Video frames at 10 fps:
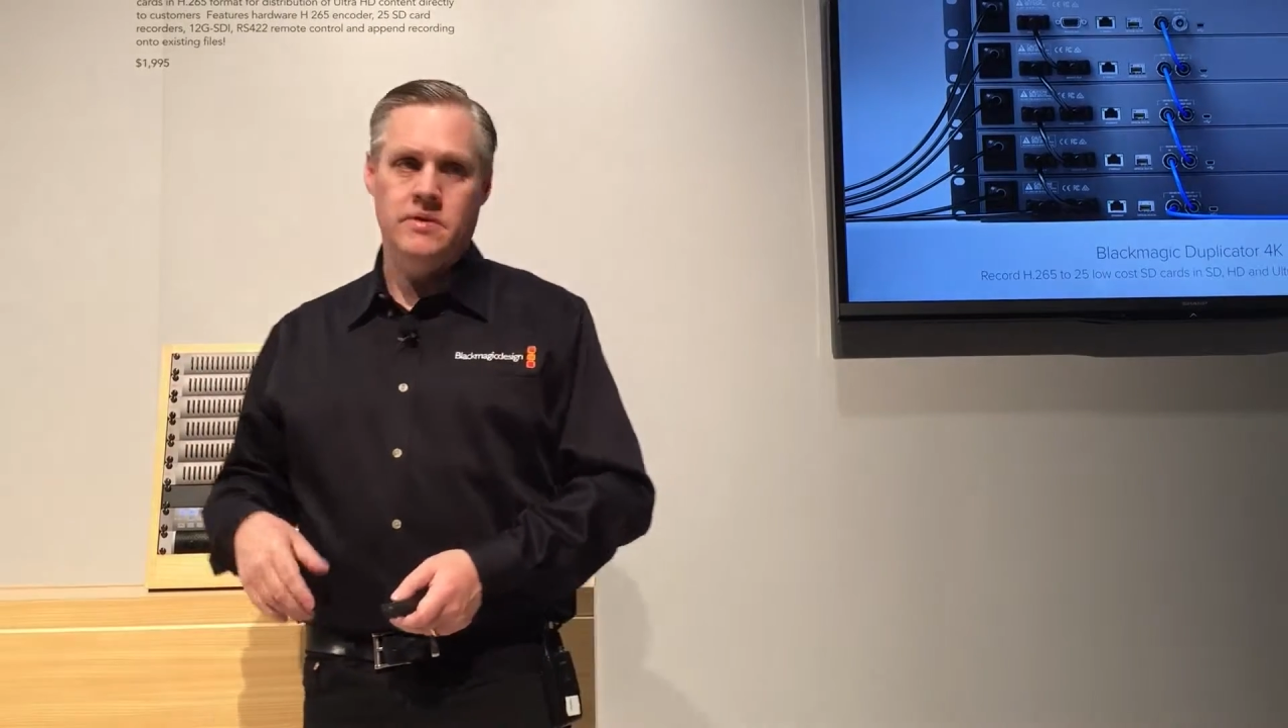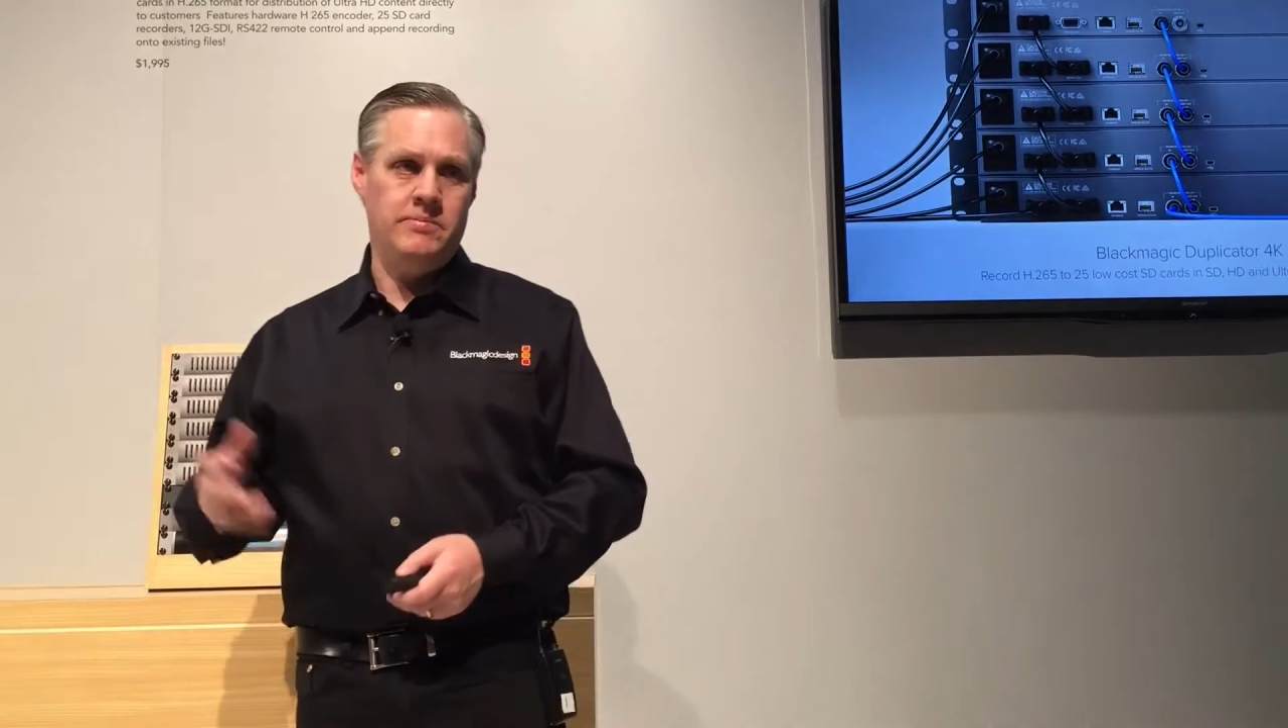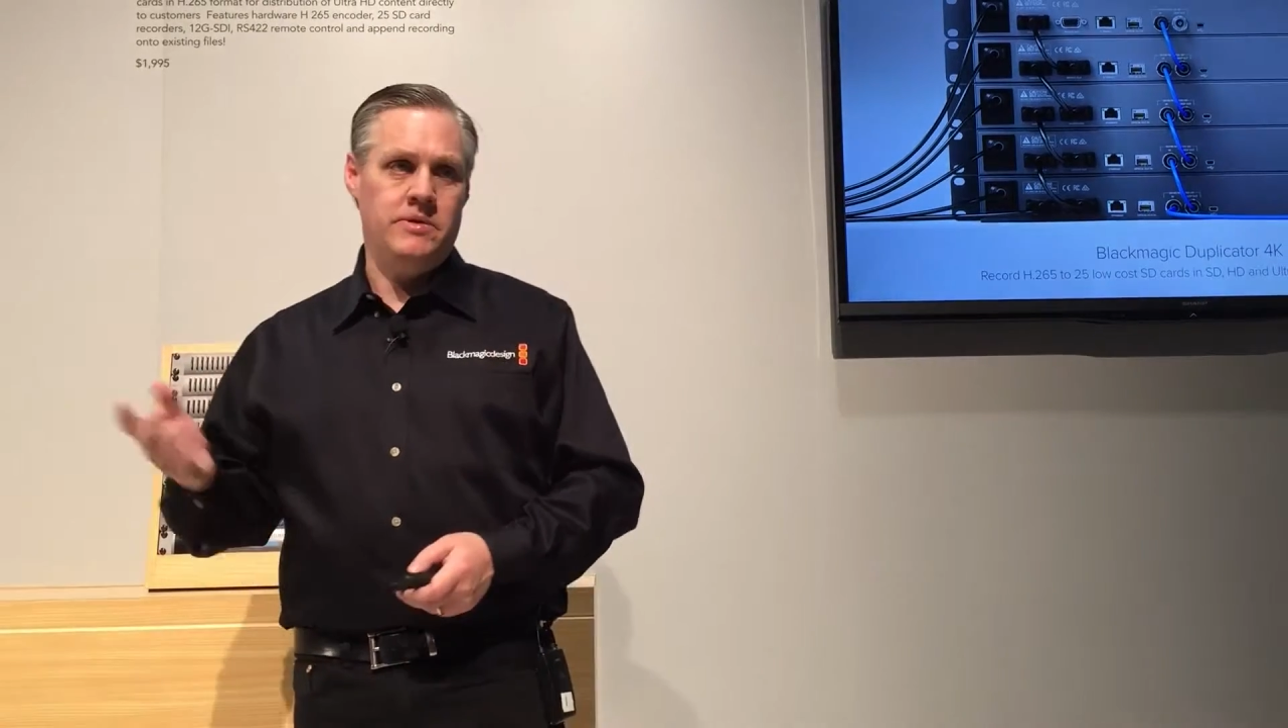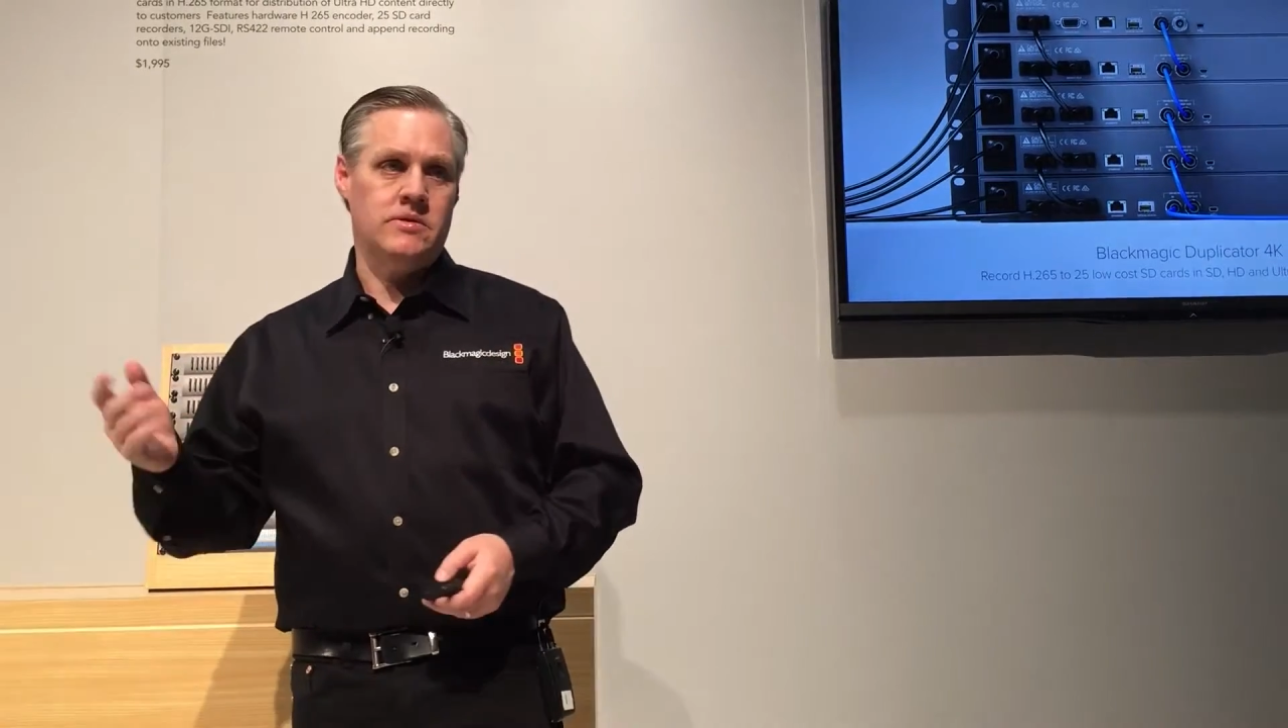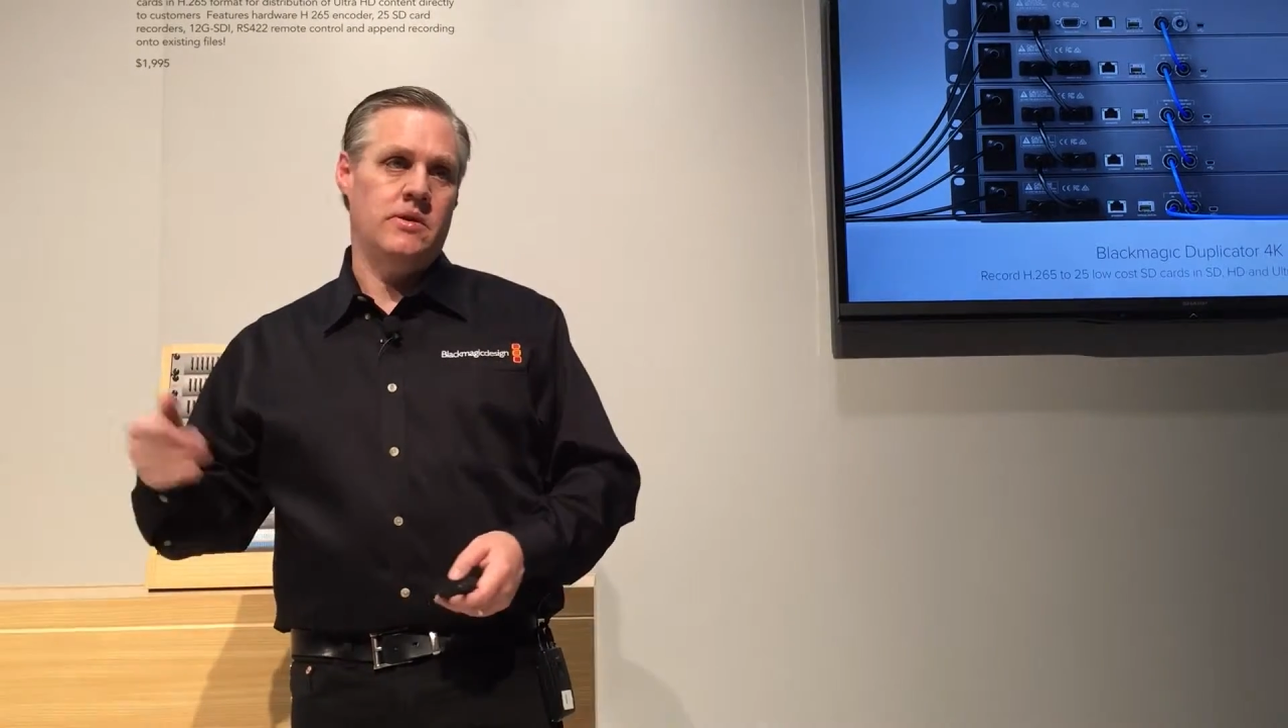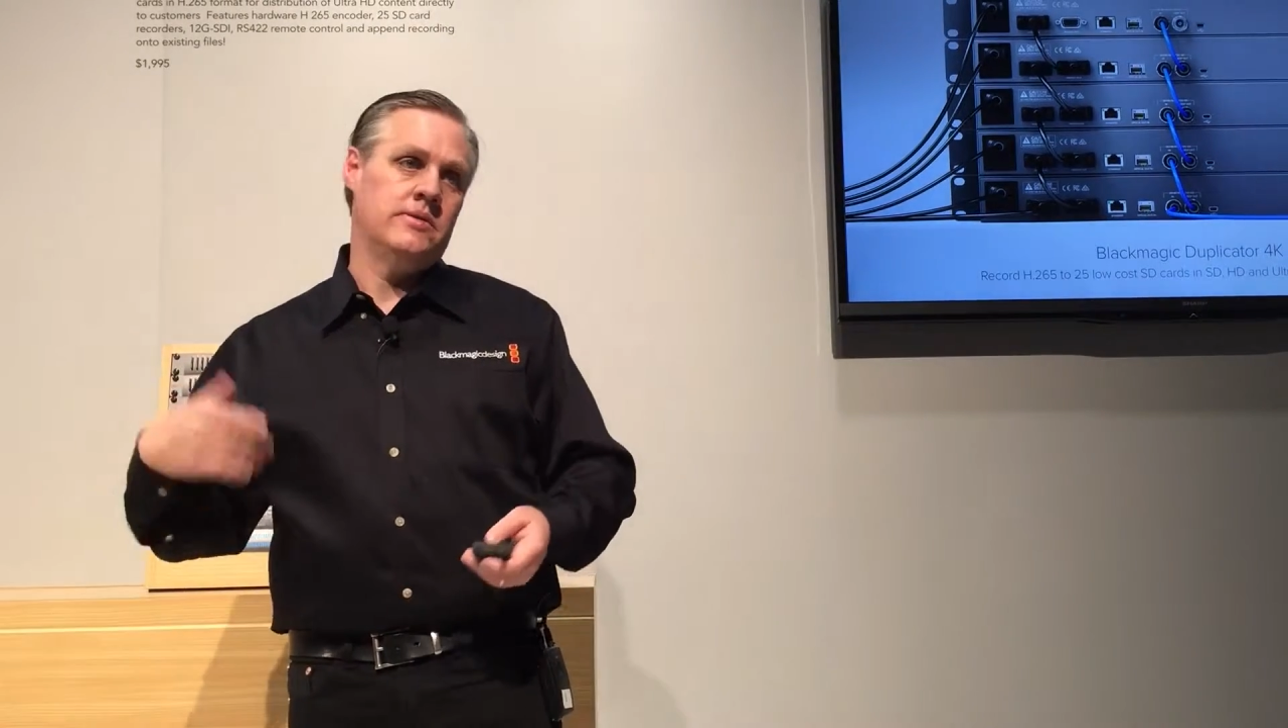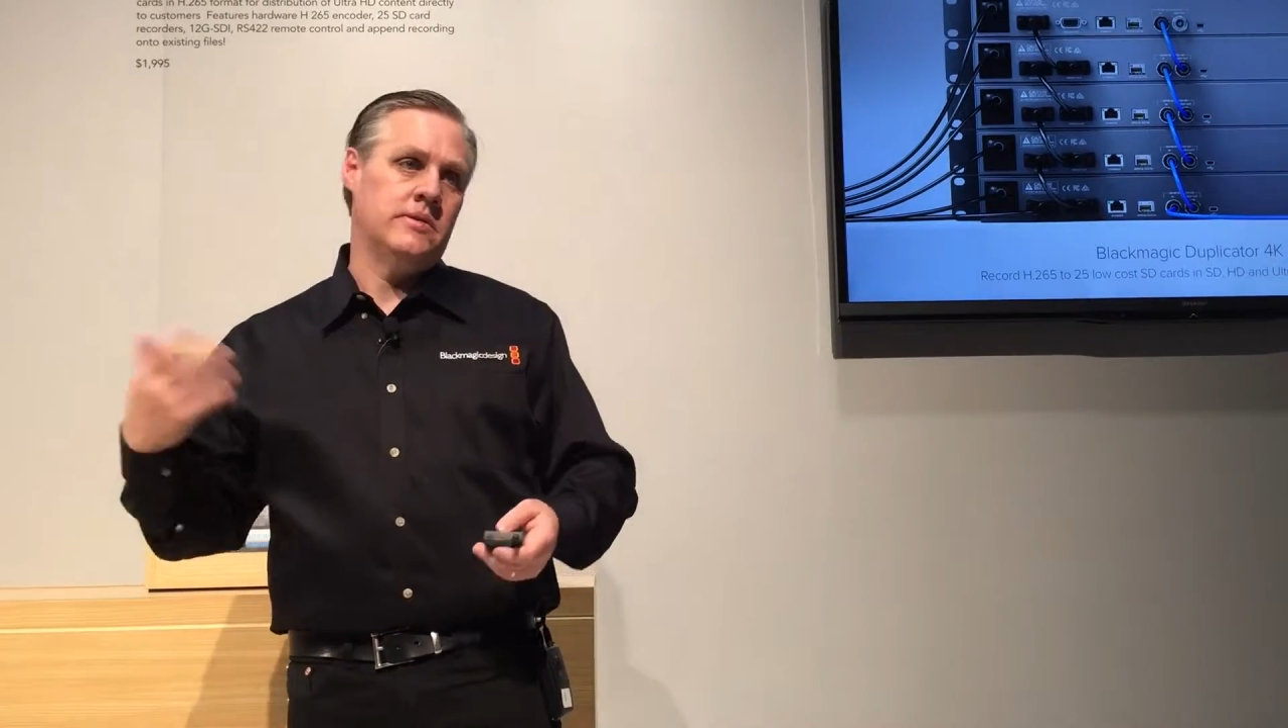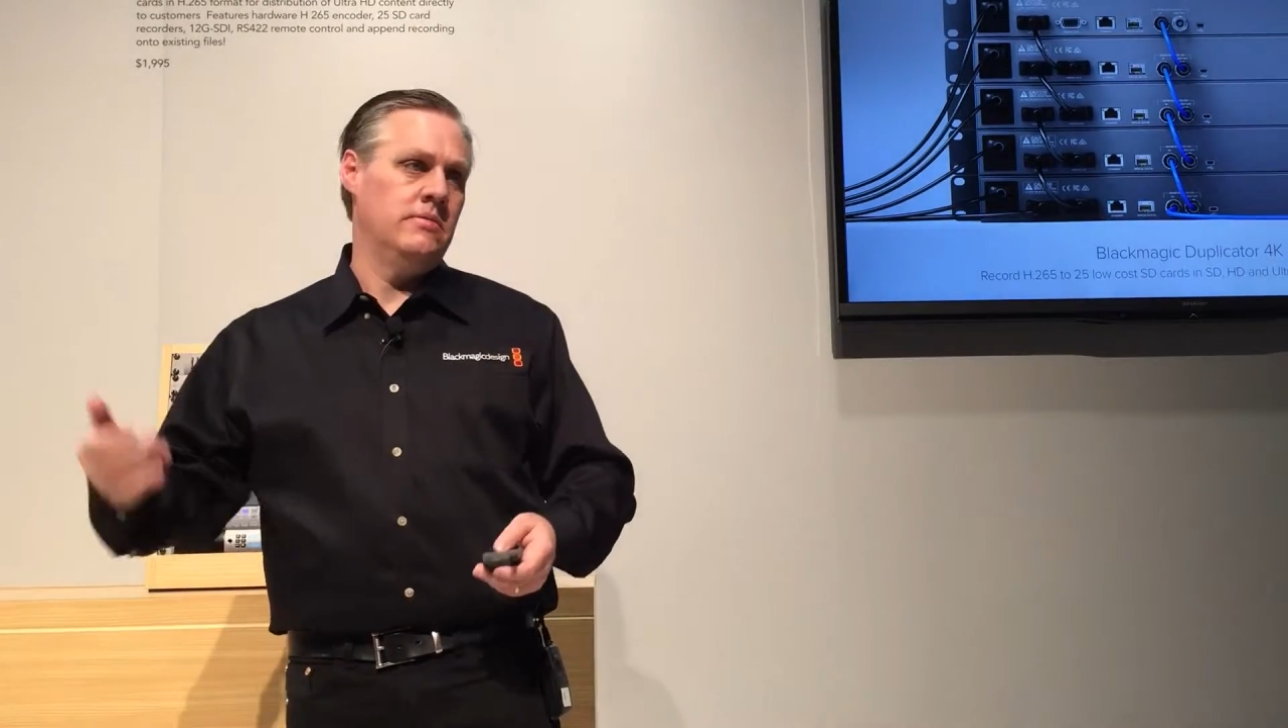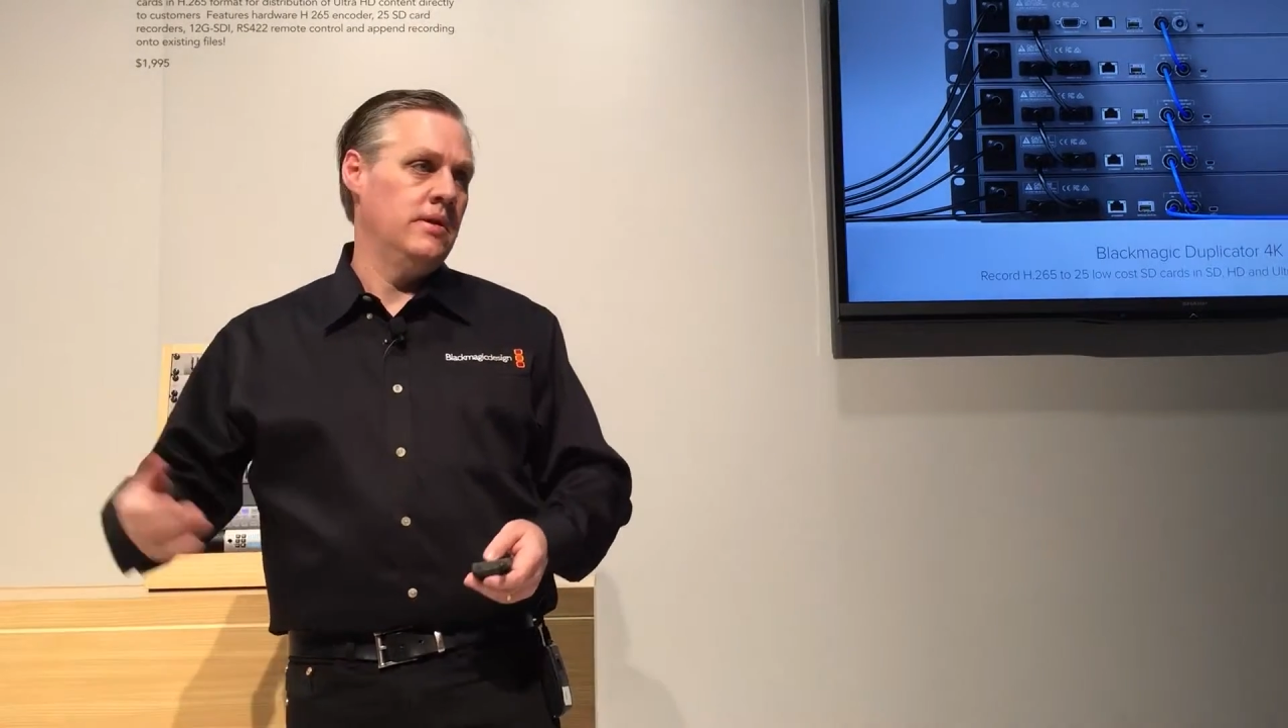the empty slots,